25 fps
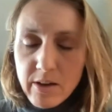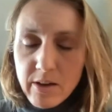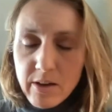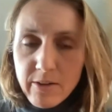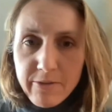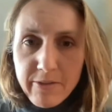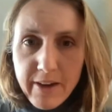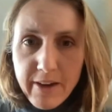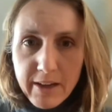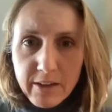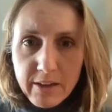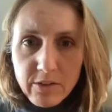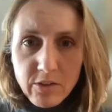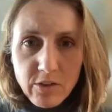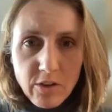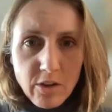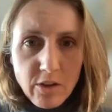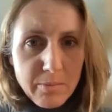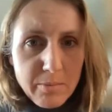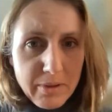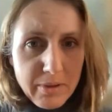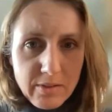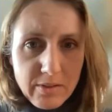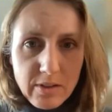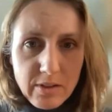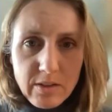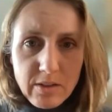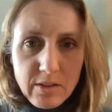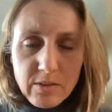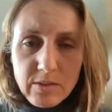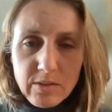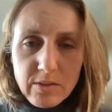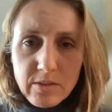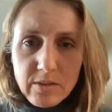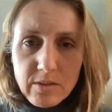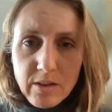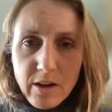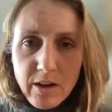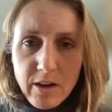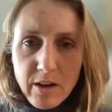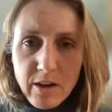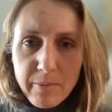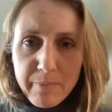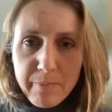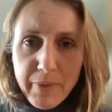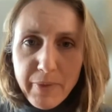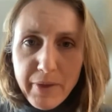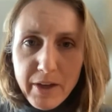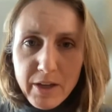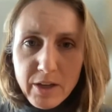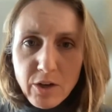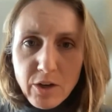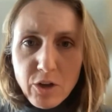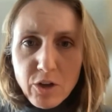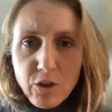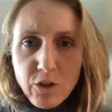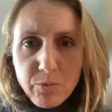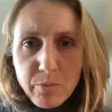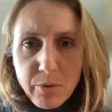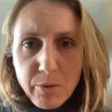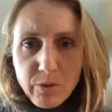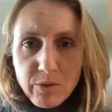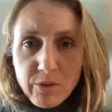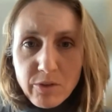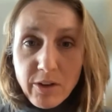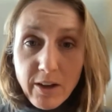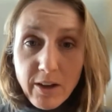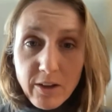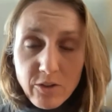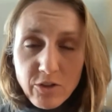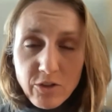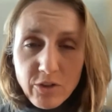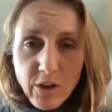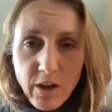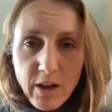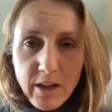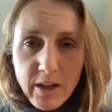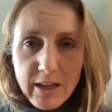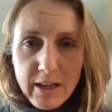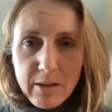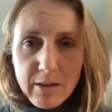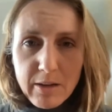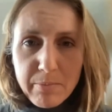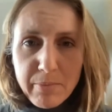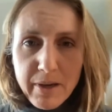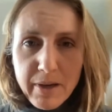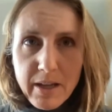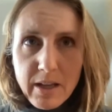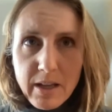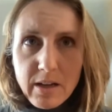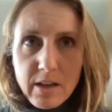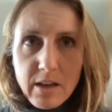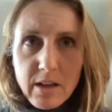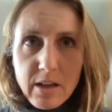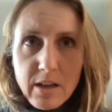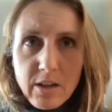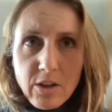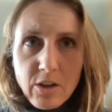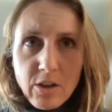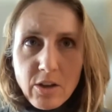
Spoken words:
affects your business? I know you've both touched on it, but